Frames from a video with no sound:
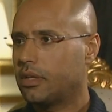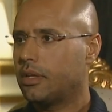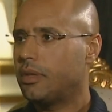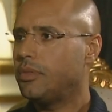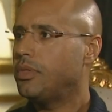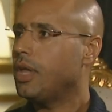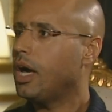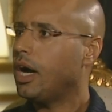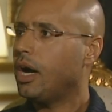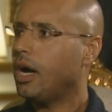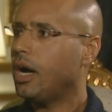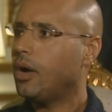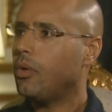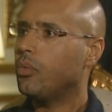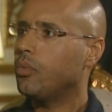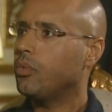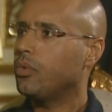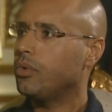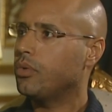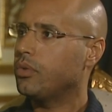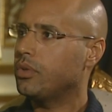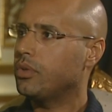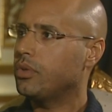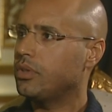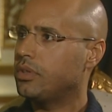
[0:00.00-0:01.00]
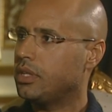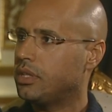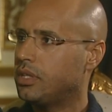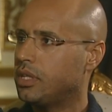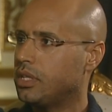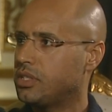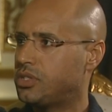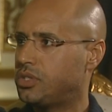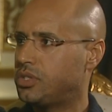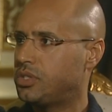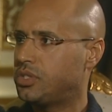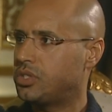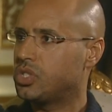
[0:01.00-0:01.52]
Now,
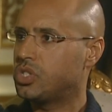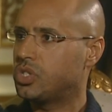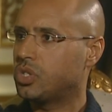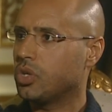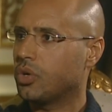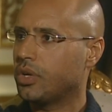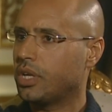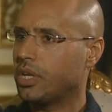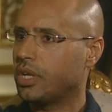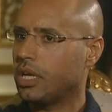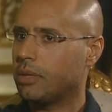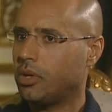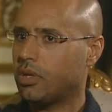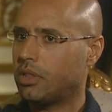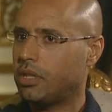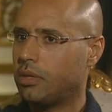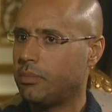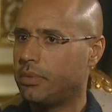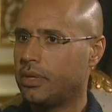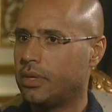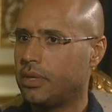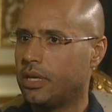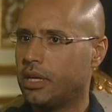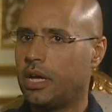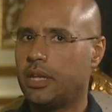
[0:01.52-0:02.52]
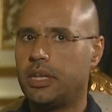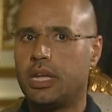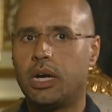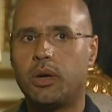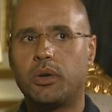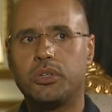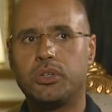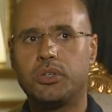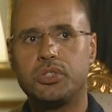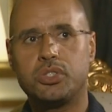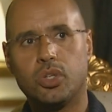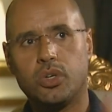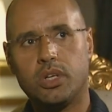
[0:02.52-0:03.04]
the story about Libya, and now
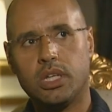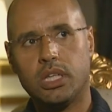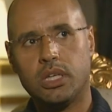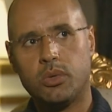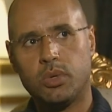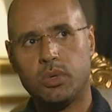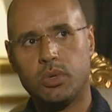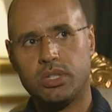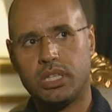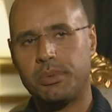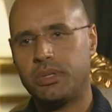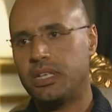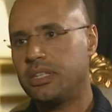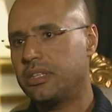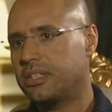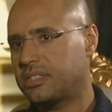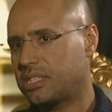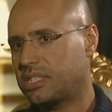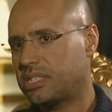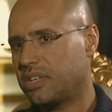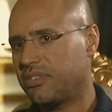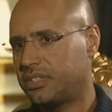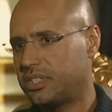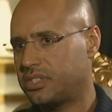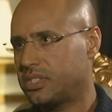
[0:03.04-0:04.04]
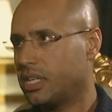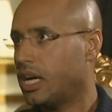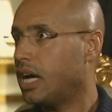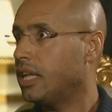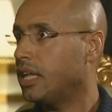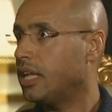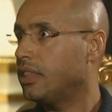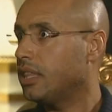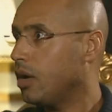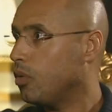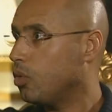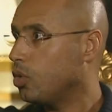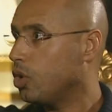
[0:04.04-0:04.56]
a story what happened in the 70s, and
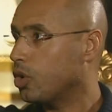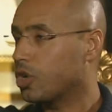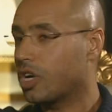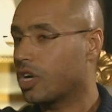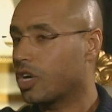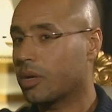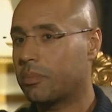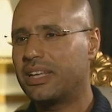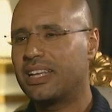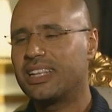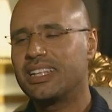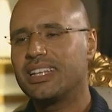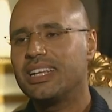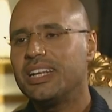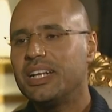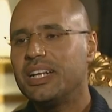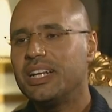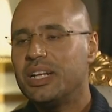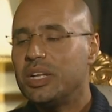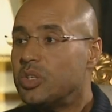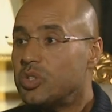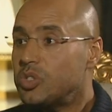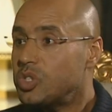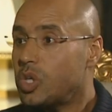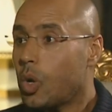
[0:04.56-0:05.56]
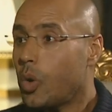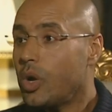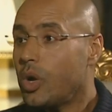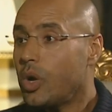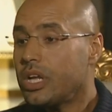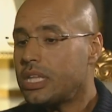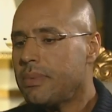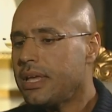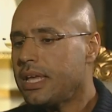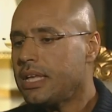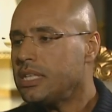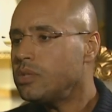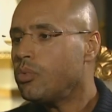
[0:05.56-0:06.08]
now look at me. So it
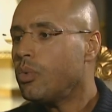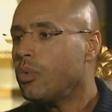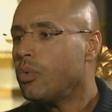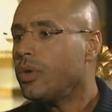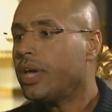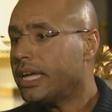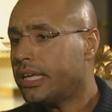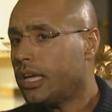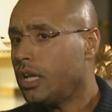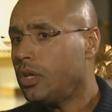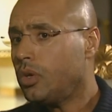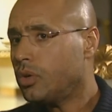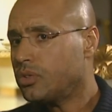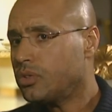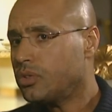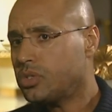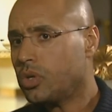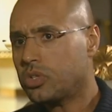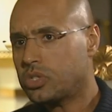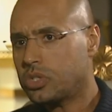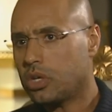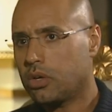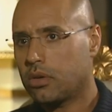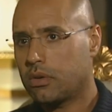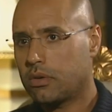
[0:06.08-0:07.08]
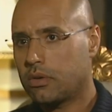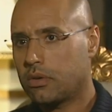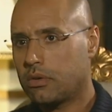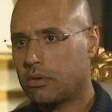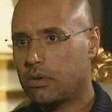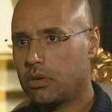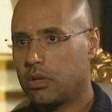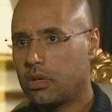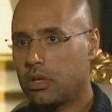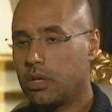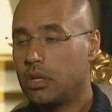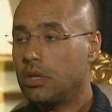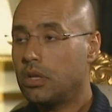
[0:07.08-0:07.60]
means we're going to kill you so or so.
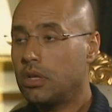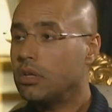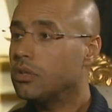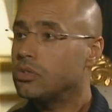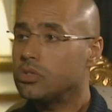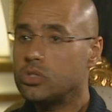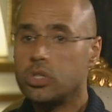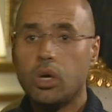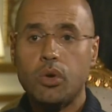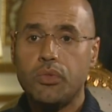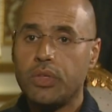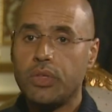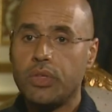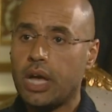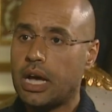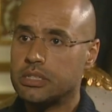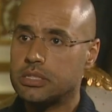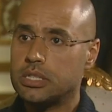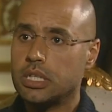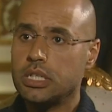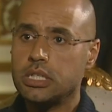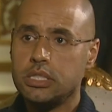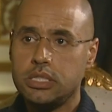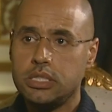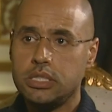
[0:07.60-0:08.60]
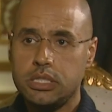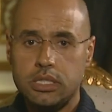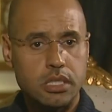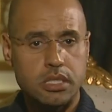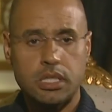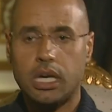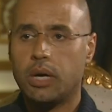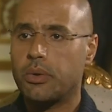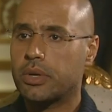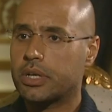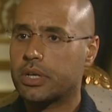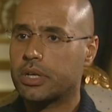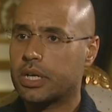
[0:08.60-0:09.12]
So the answer is, this is
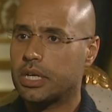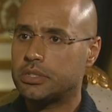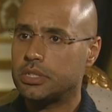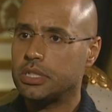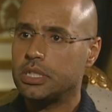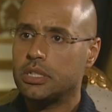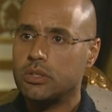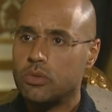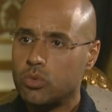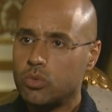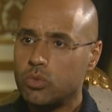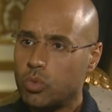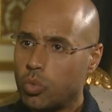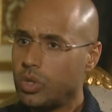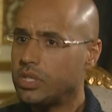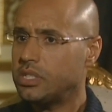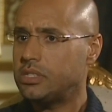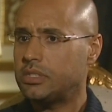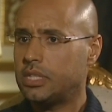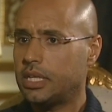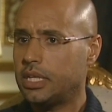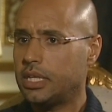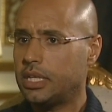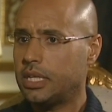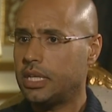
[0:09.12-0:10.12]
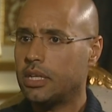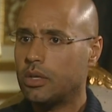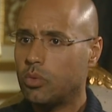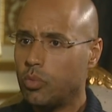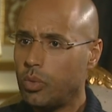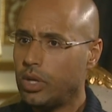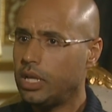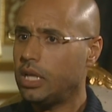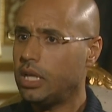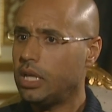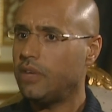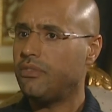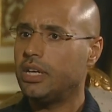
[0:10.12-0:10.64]
our country, we stay here,
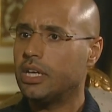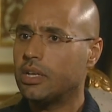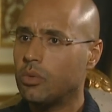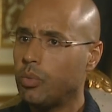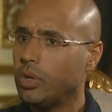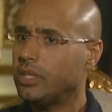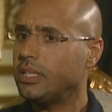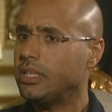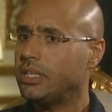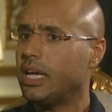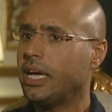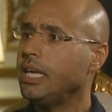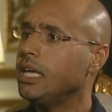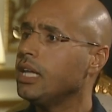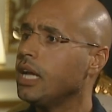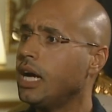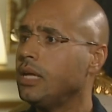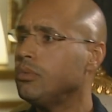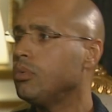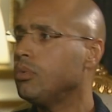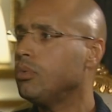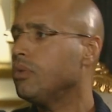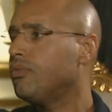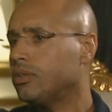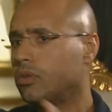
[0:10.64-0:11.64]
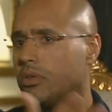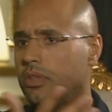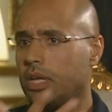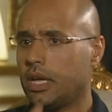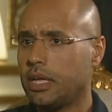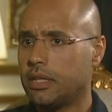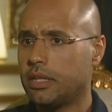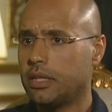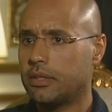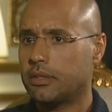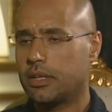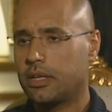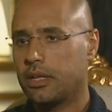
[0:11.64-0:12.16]
we live here, we die here, and we fight to the
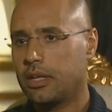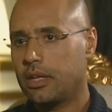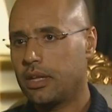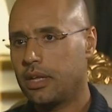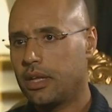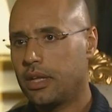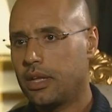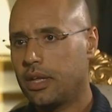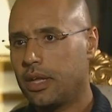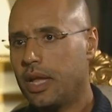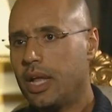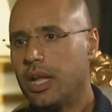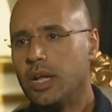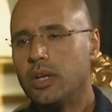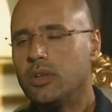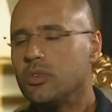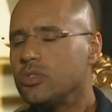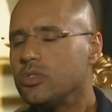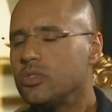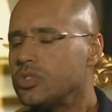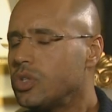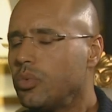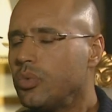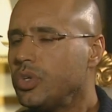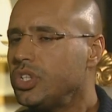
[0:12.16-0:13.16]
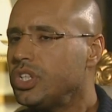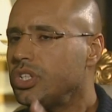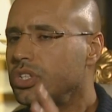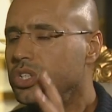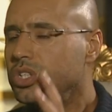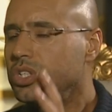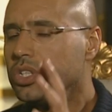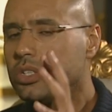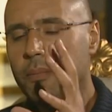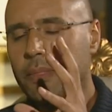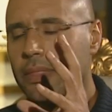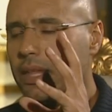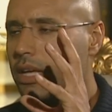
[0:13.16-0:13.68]
end. So we
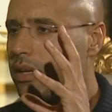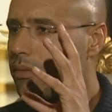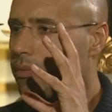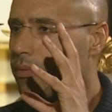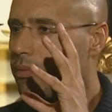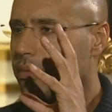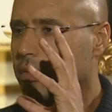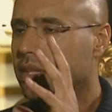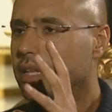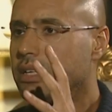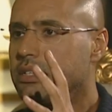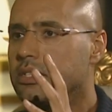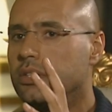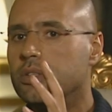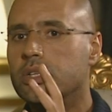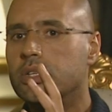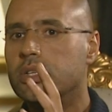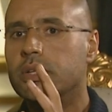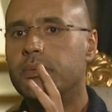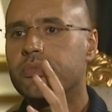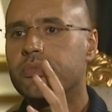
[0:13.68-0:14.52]
should, listen,